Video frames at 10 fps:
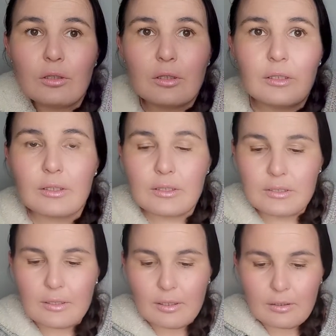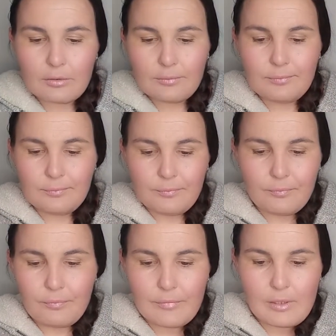It is now
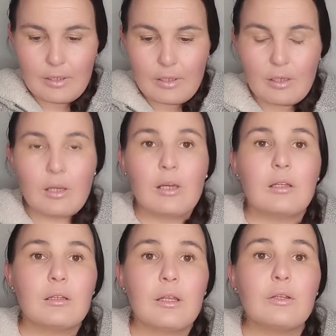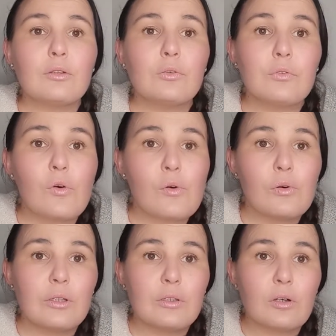10 to 4
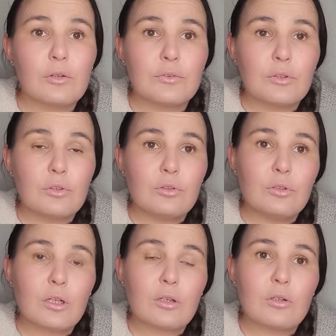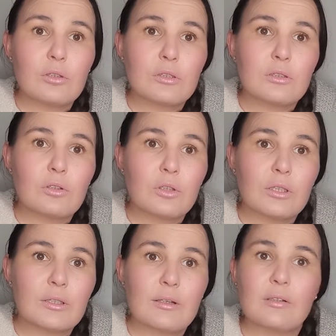in the afternoon. I cast it on
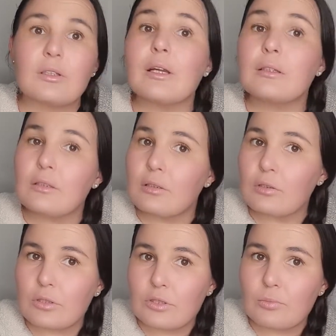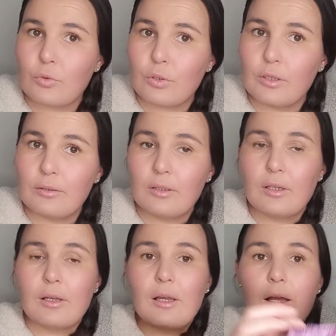at around 8 o'clock this morning,
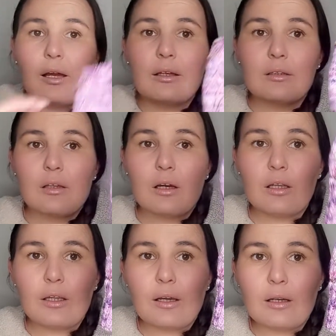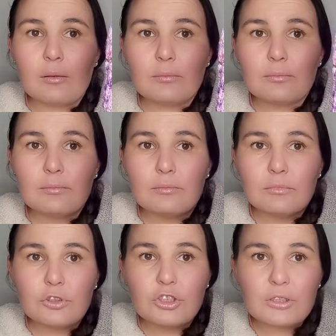and I am
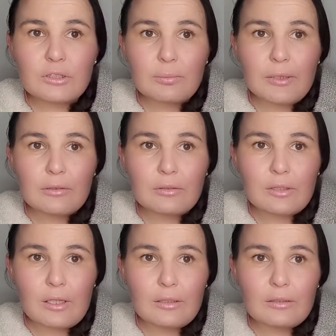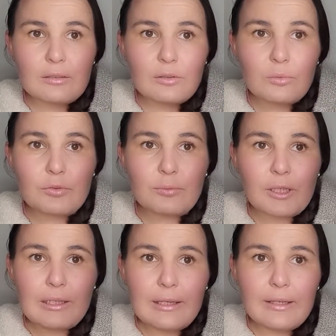just about done with my
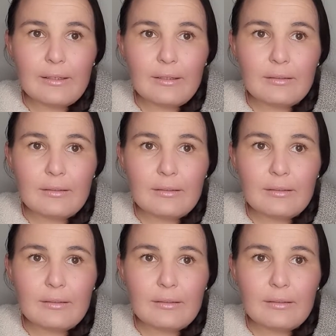leg.